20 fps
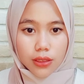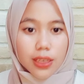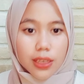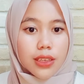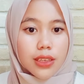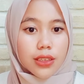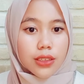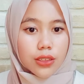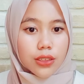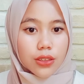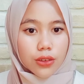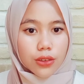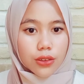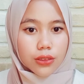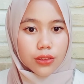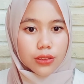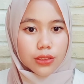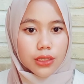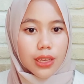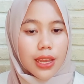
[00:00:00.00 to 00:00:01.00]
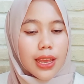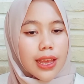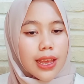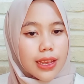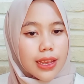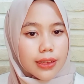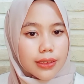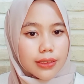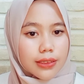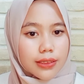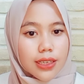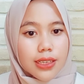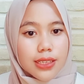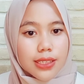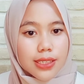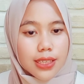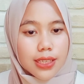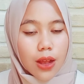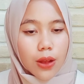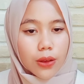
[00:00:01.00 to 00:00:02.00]
girl, and
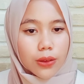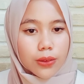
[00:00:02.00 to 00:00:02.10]
song.